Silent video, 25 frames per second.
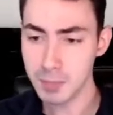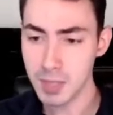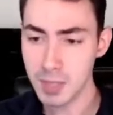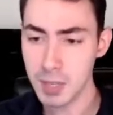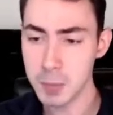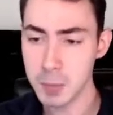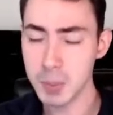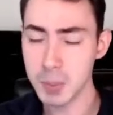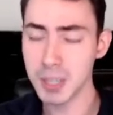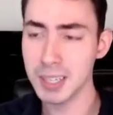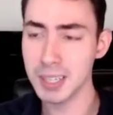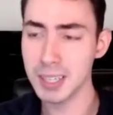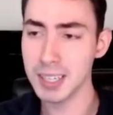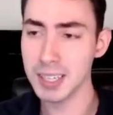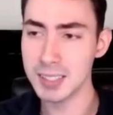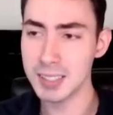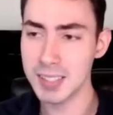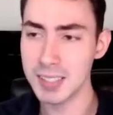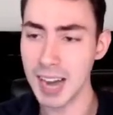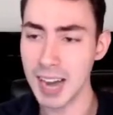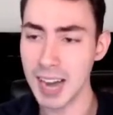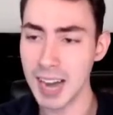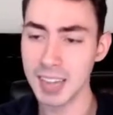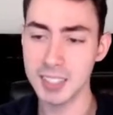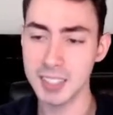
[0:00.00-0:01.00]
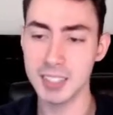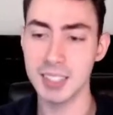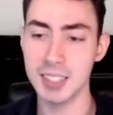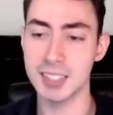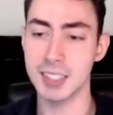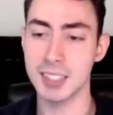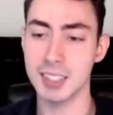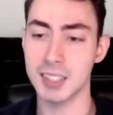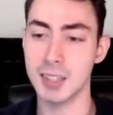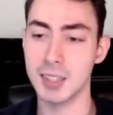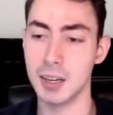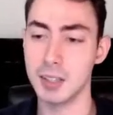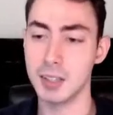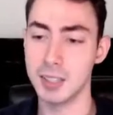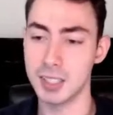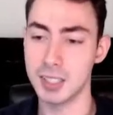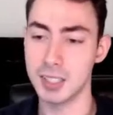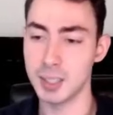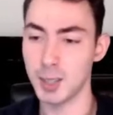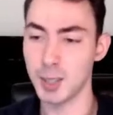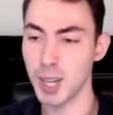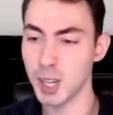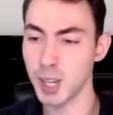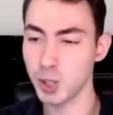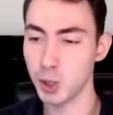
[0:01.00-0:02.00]
But it's actually a technology
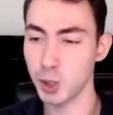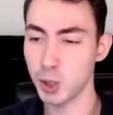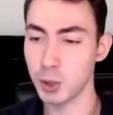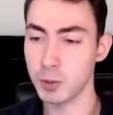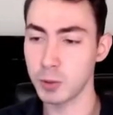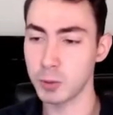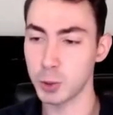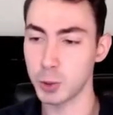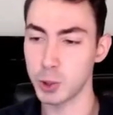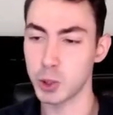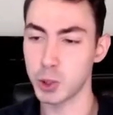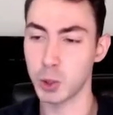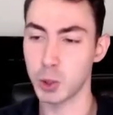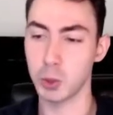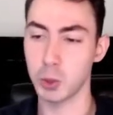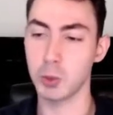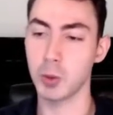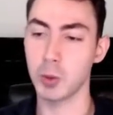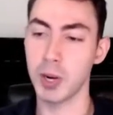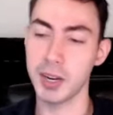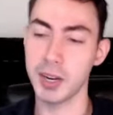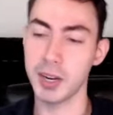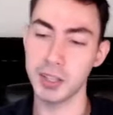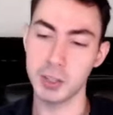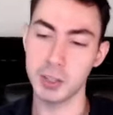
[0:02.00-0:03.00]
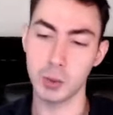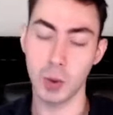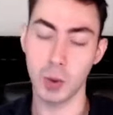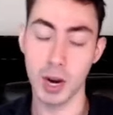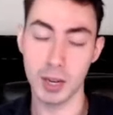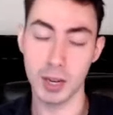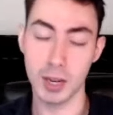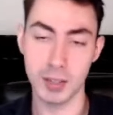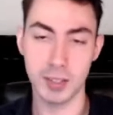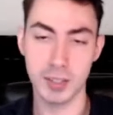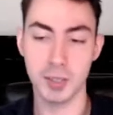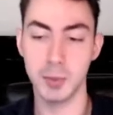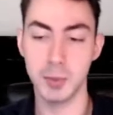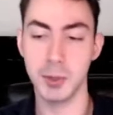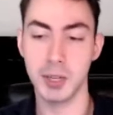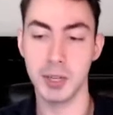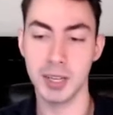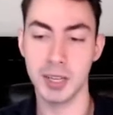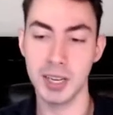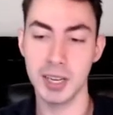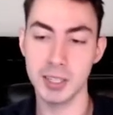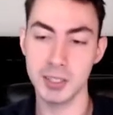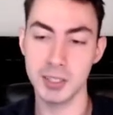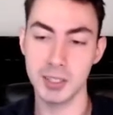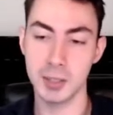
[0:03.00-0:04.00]
standard for short-range wireless
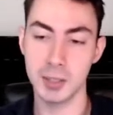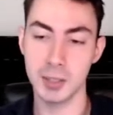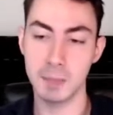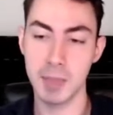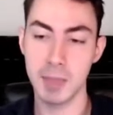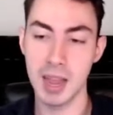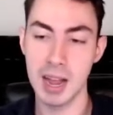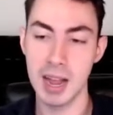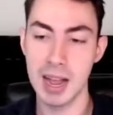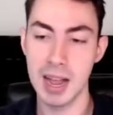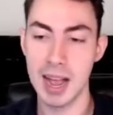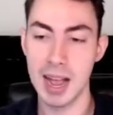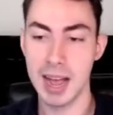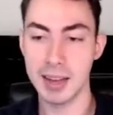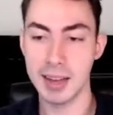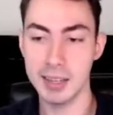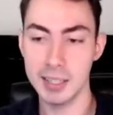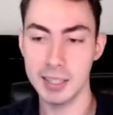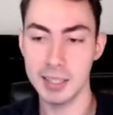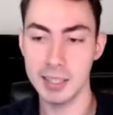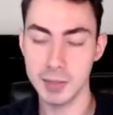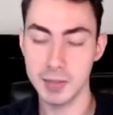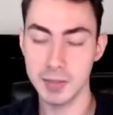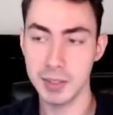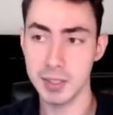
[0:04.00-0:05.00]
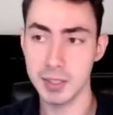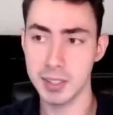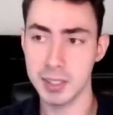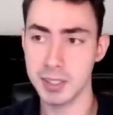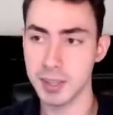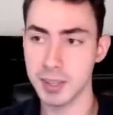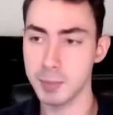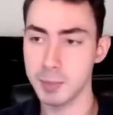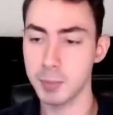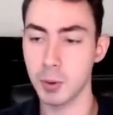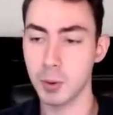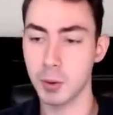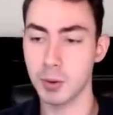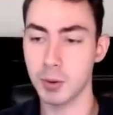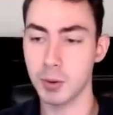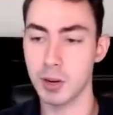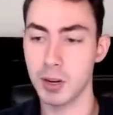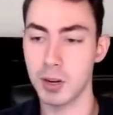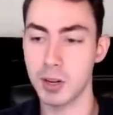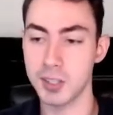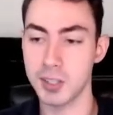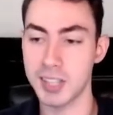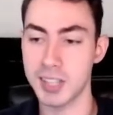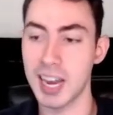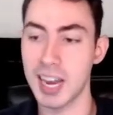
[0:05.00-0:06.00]
communication. And each of these
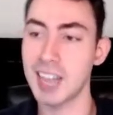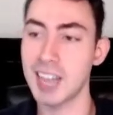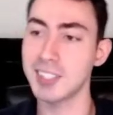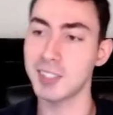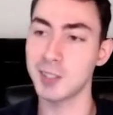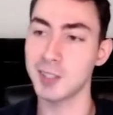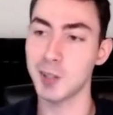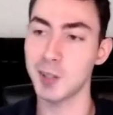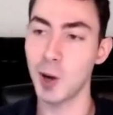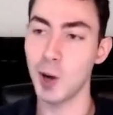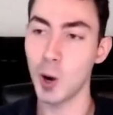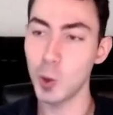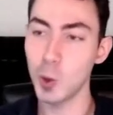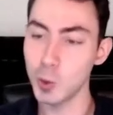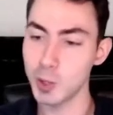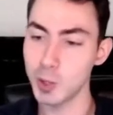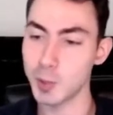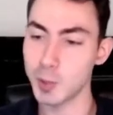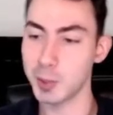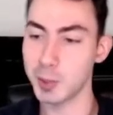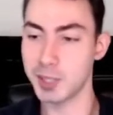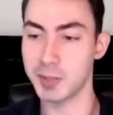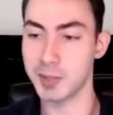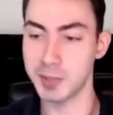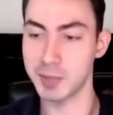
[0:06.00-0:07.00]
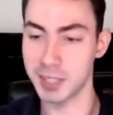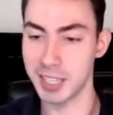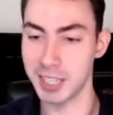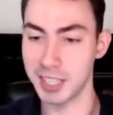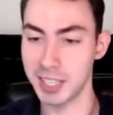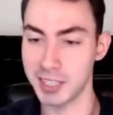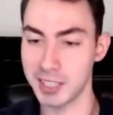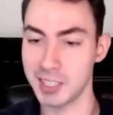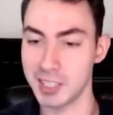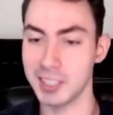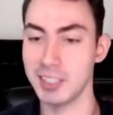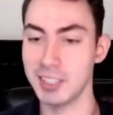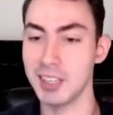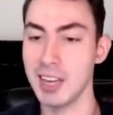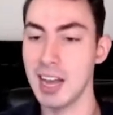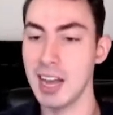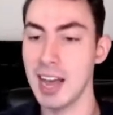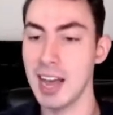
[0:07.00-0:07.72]
sub-protocols has its own specification,